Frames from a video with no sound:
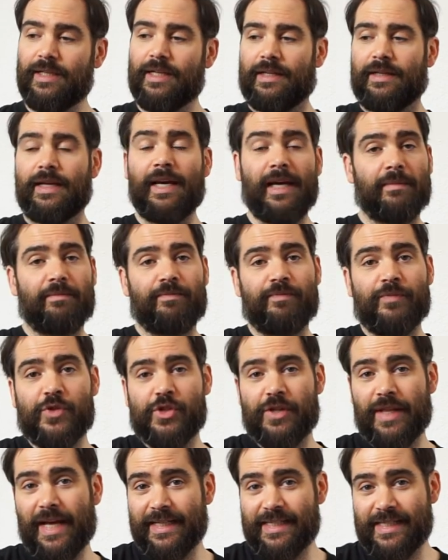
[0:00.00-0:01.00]
Yeah,
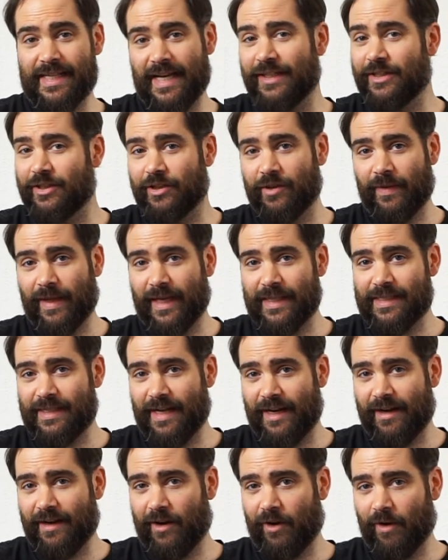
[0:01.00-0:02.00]
so that's that tune, that's
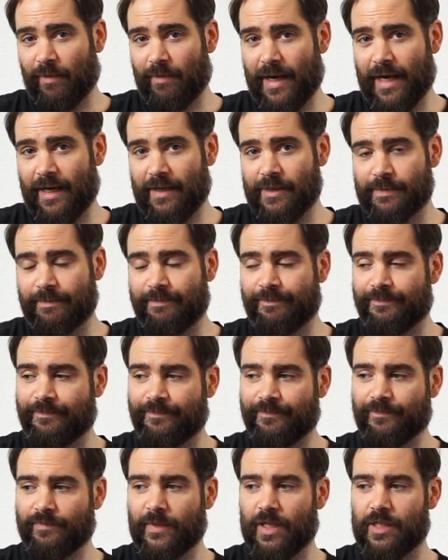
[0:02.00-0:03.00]
900 Miles.
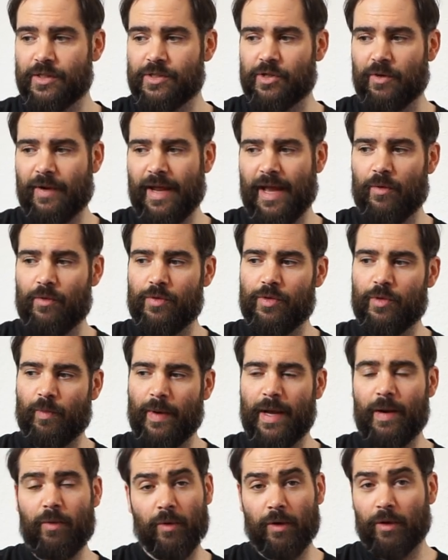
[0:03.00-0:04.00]
So now, the
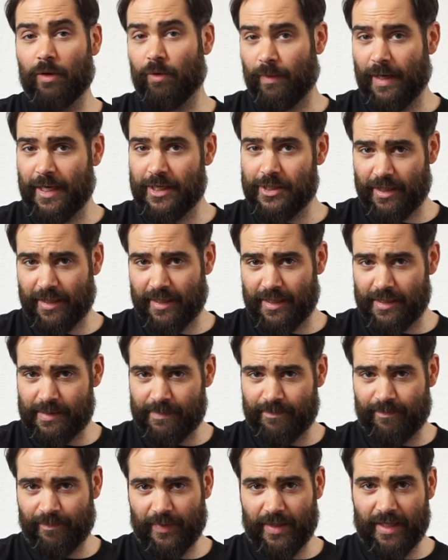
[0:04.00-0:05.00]
way we're arranging
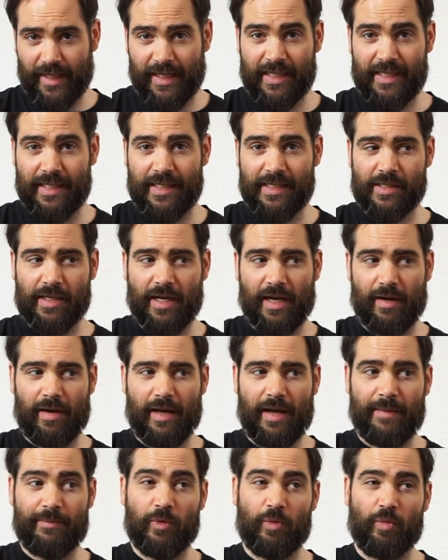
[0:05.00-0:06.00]
this is
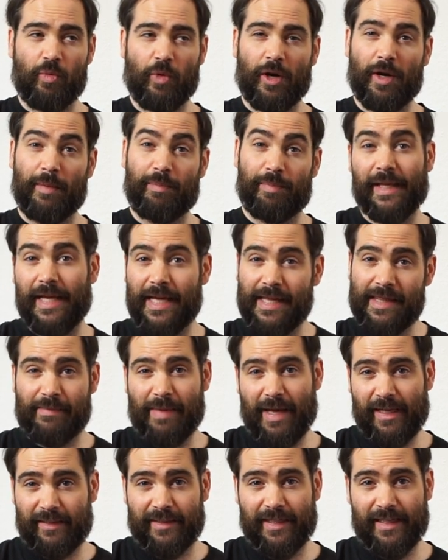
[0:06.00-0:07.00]
we're gonna play the
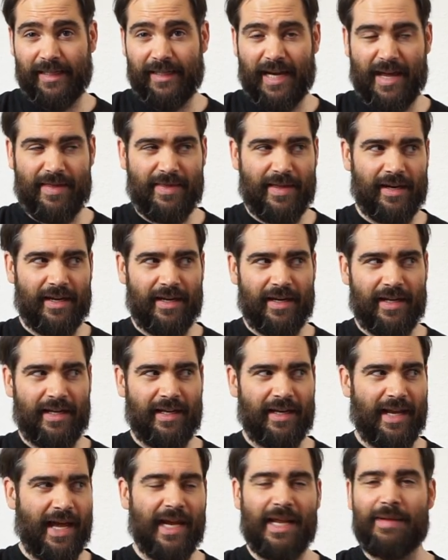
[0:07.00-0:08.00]
melody, and then
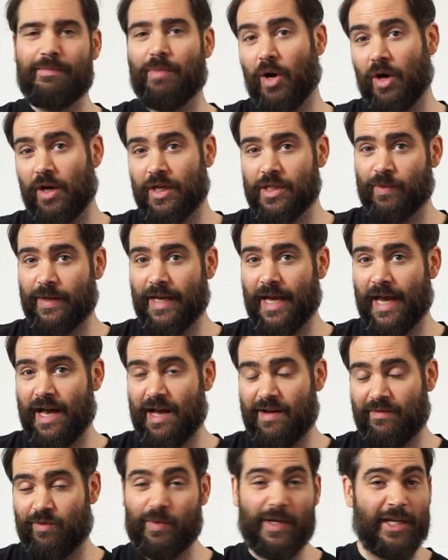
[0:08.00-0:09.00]
in any pause we
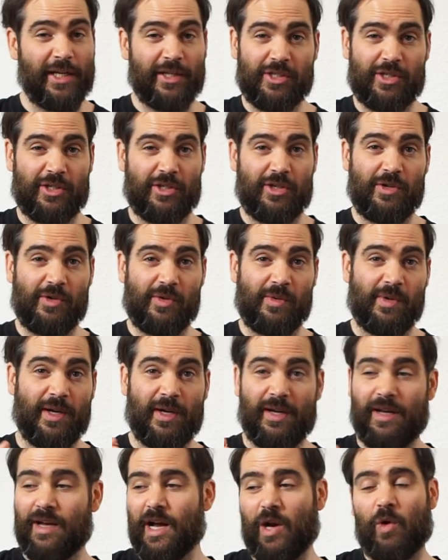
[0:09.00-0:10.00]
have, we can just do
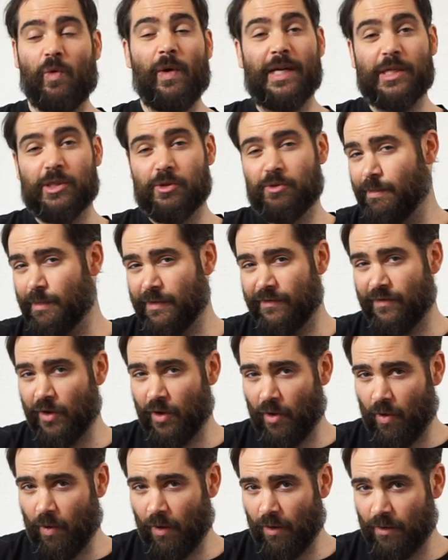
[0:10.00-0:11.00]
a quick strum of the
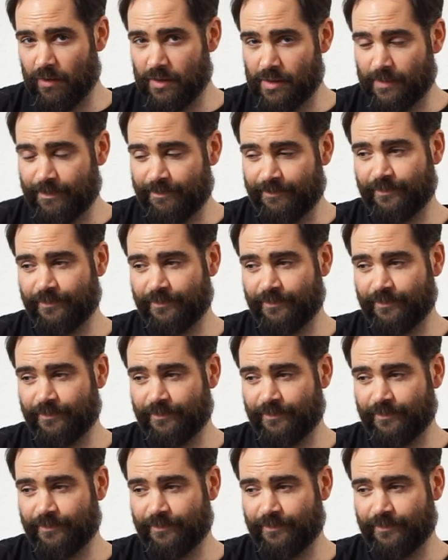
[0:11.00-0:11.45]
chords.